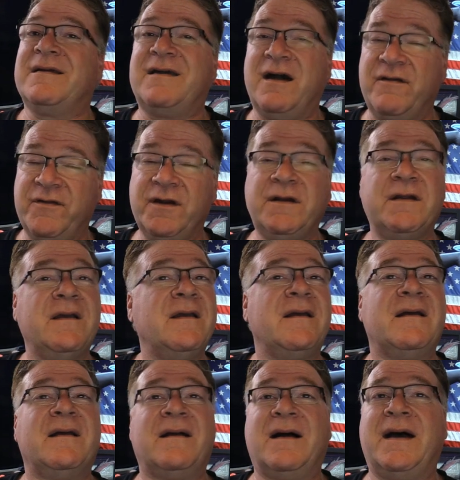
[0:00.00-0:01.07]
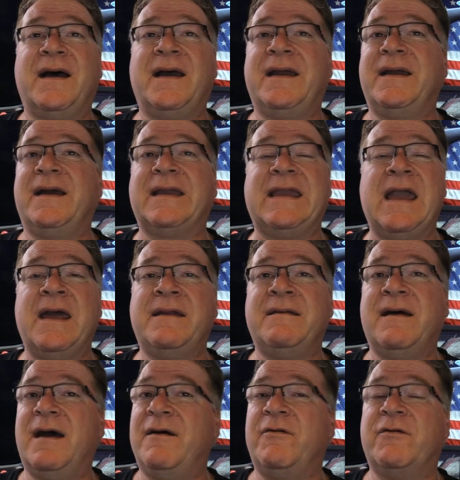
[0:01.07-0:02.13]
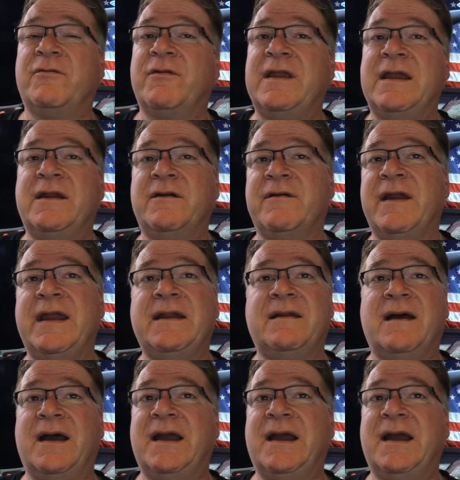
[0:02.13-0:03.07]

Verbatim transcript: Covered I again, I will reiterate,